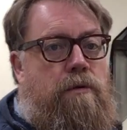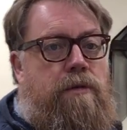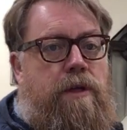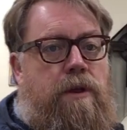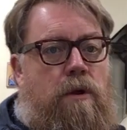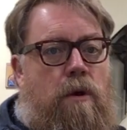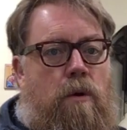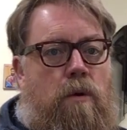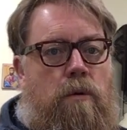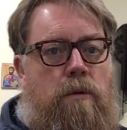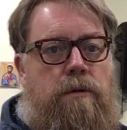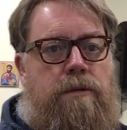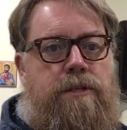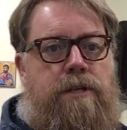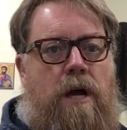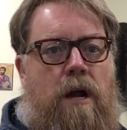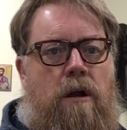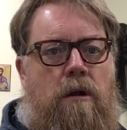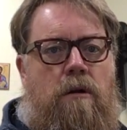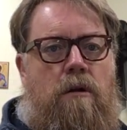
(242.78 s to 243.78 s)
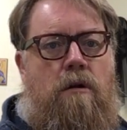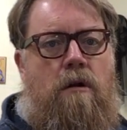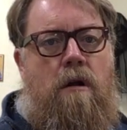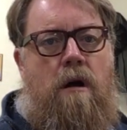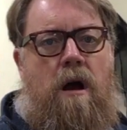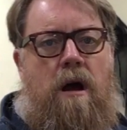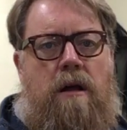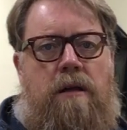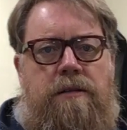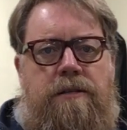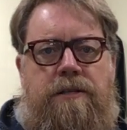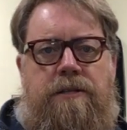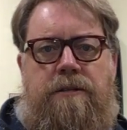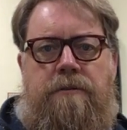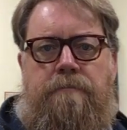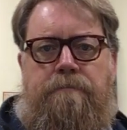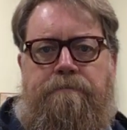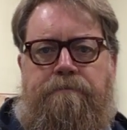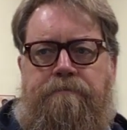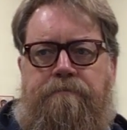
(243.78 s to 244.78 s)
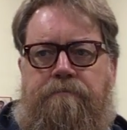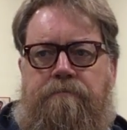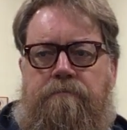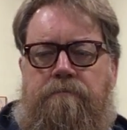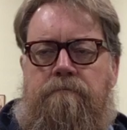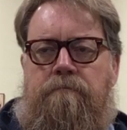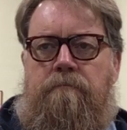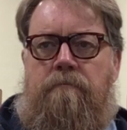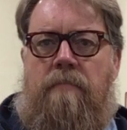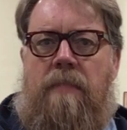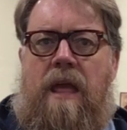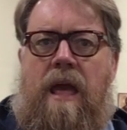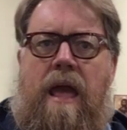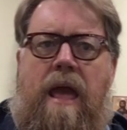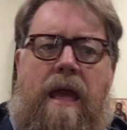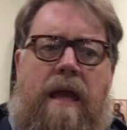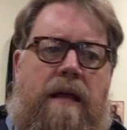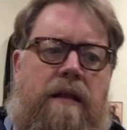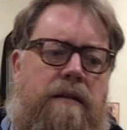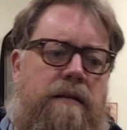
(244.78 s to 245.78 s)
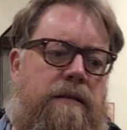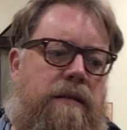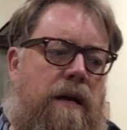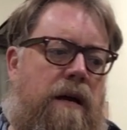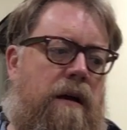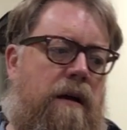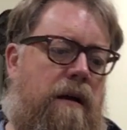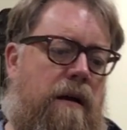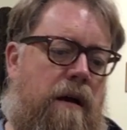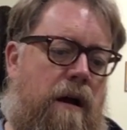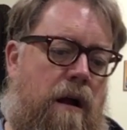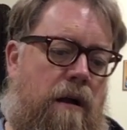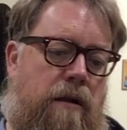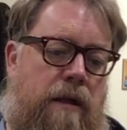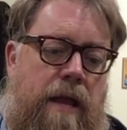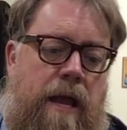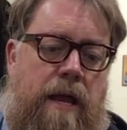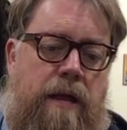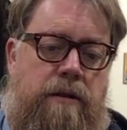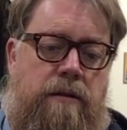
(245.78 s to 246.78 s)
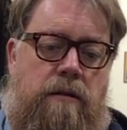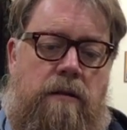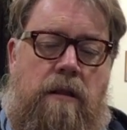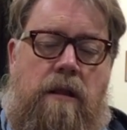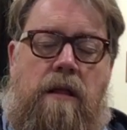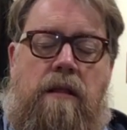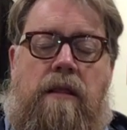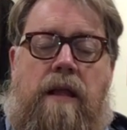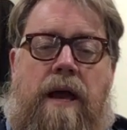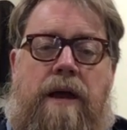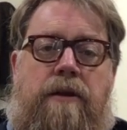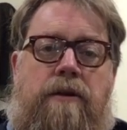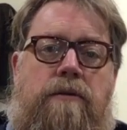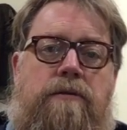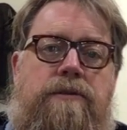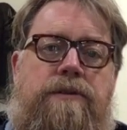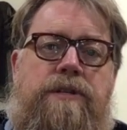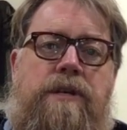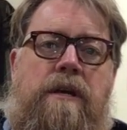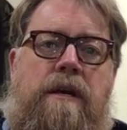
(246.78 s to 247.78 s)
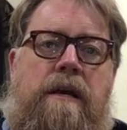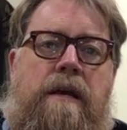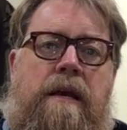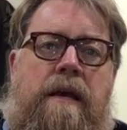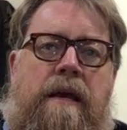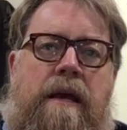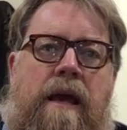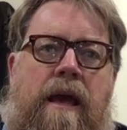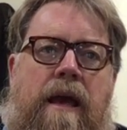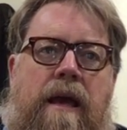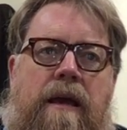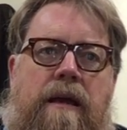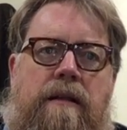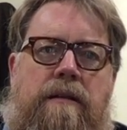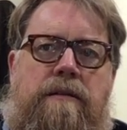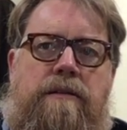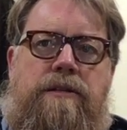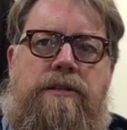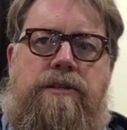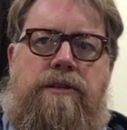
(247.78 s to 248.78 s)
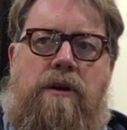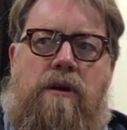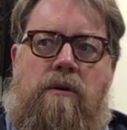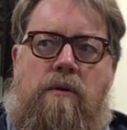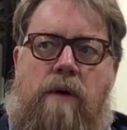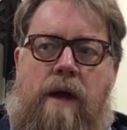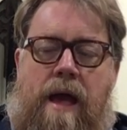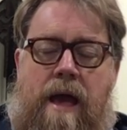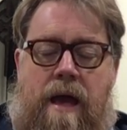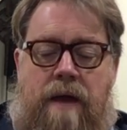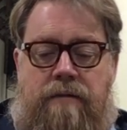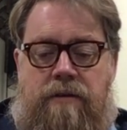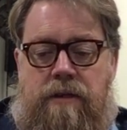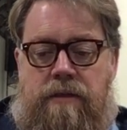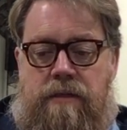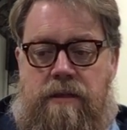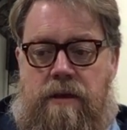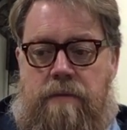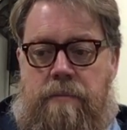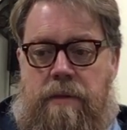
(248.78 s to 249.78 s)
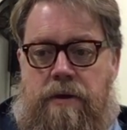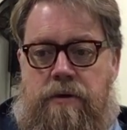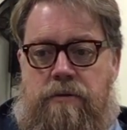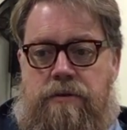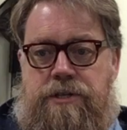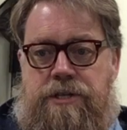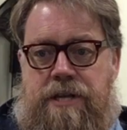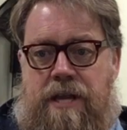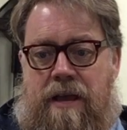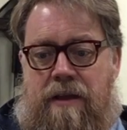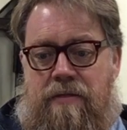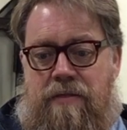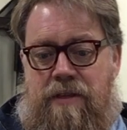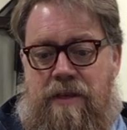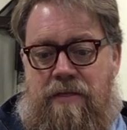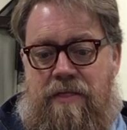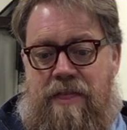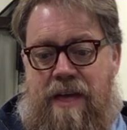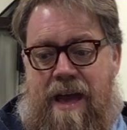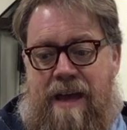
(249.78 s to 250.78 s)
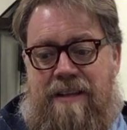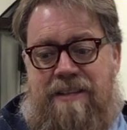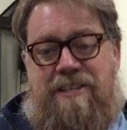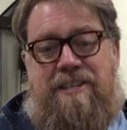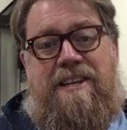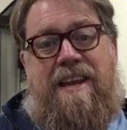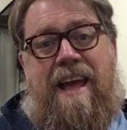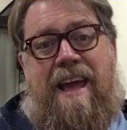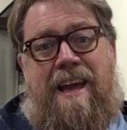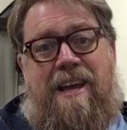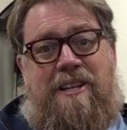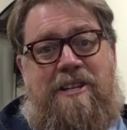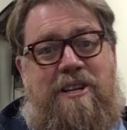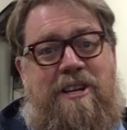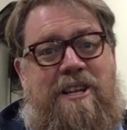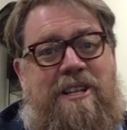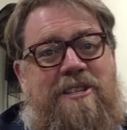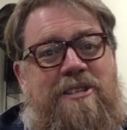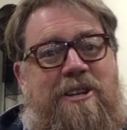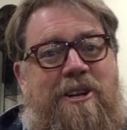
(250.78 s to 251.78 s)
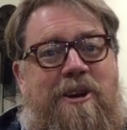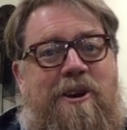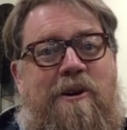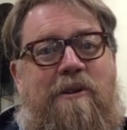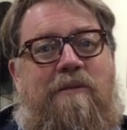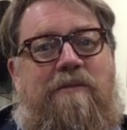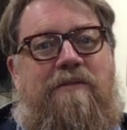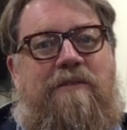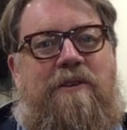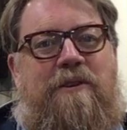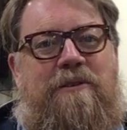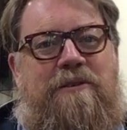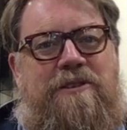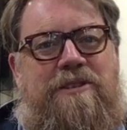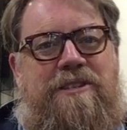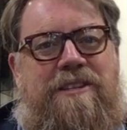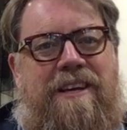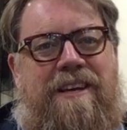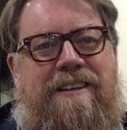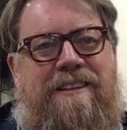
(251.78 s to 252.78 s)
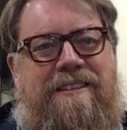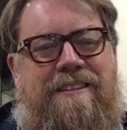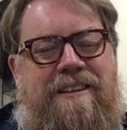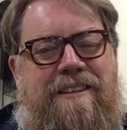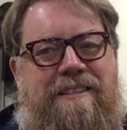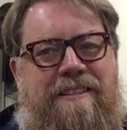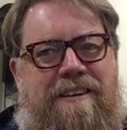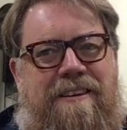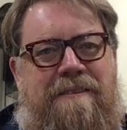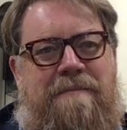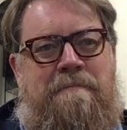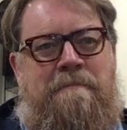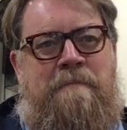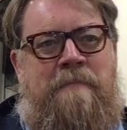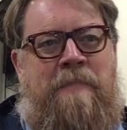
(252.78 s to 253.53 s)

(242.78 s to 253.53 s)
that holds our cross and our candle lighters. And so having them understand that that stand needs to go first into the